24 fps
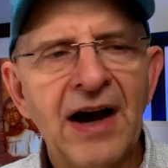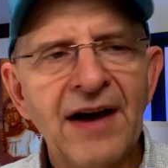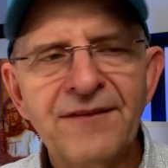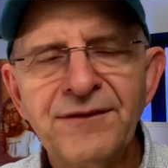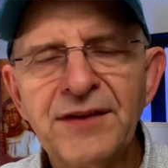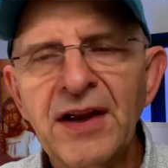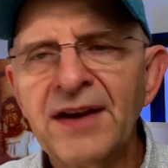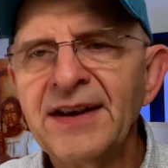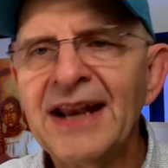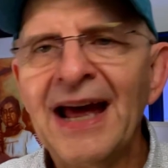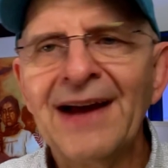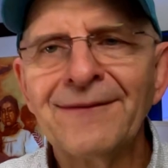I've
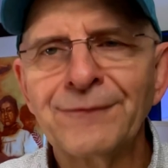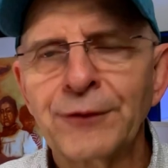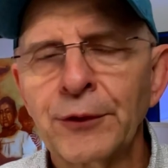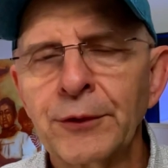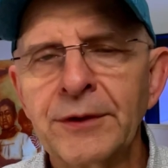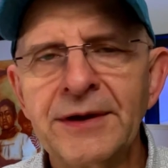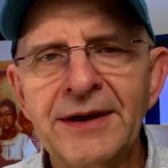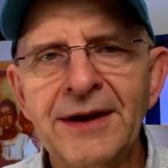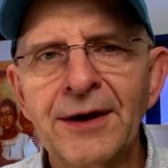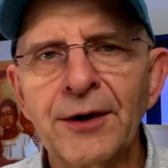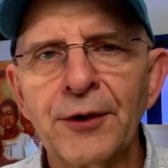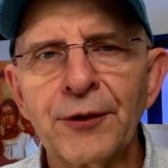done that for
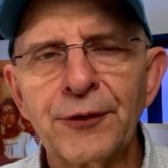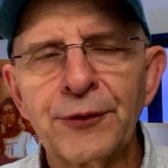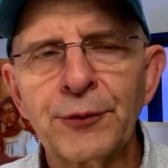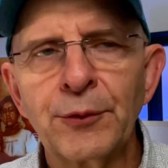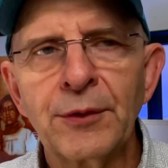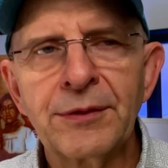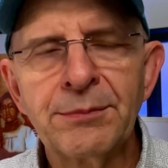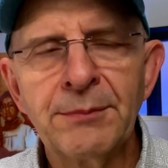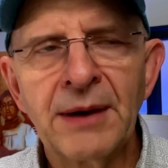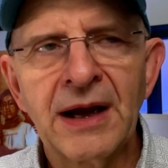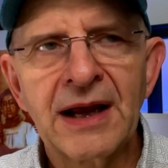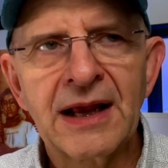years
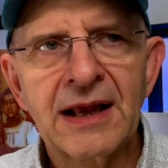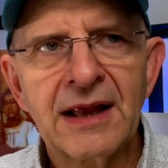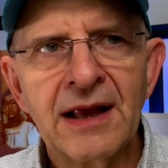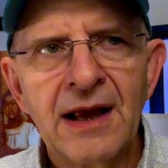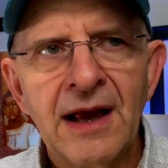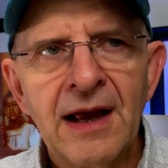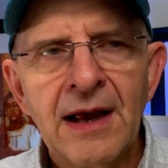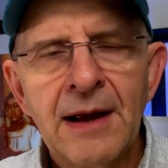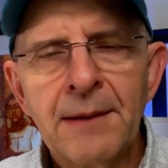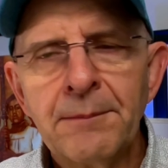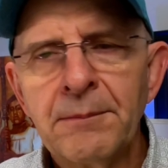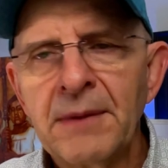with my
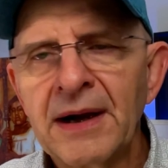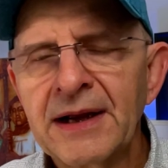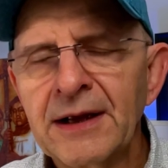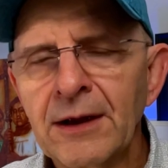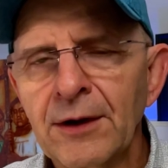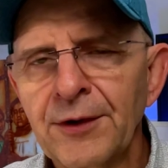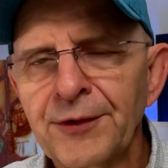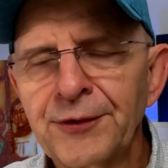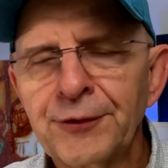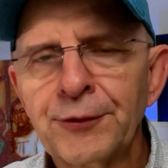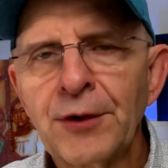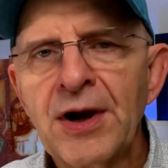
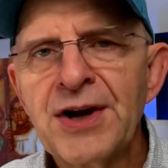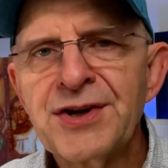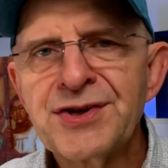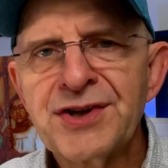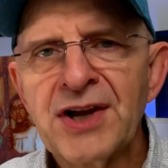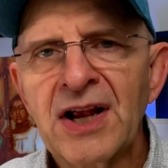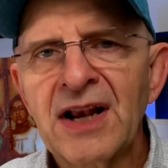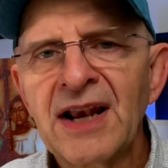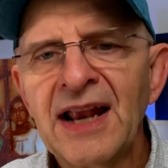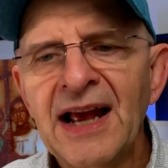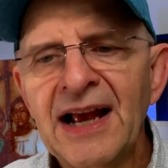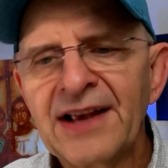
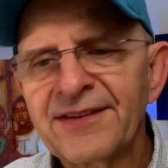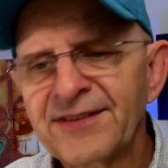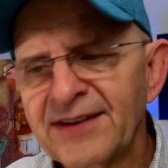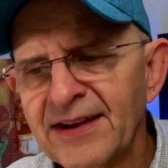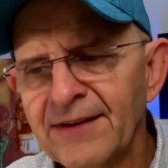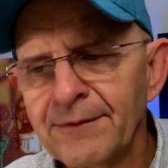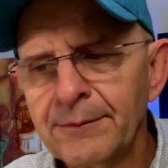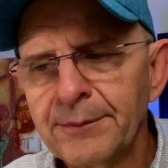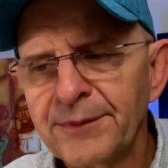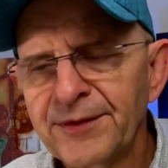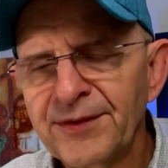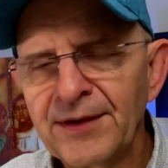illustration class,
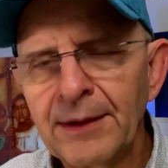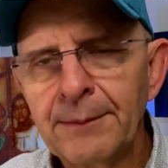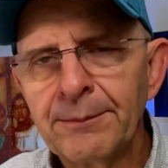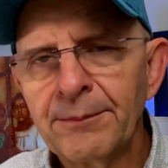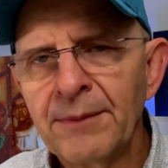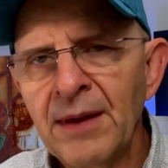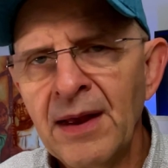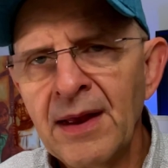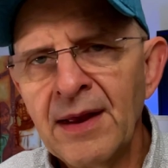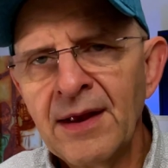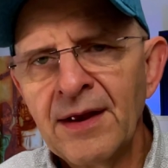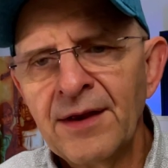give them
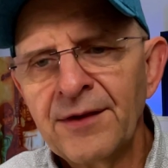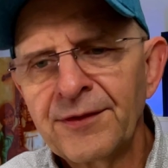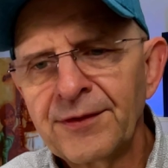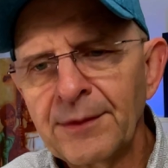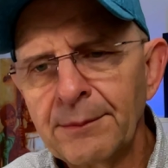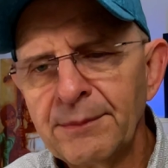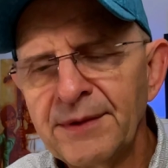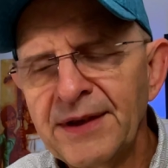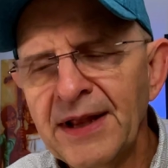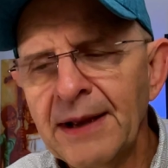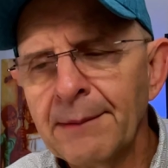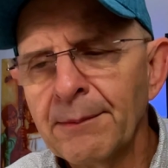
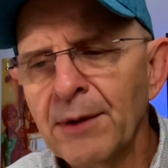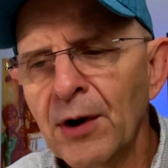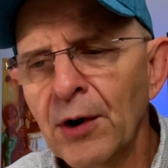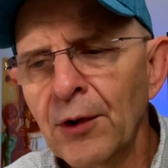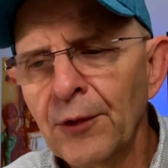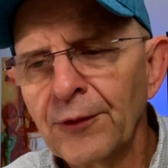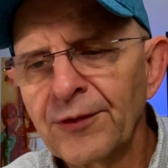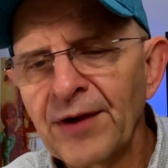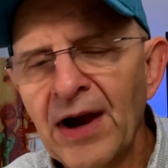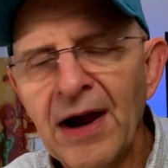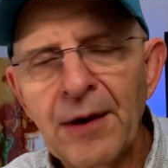some demos.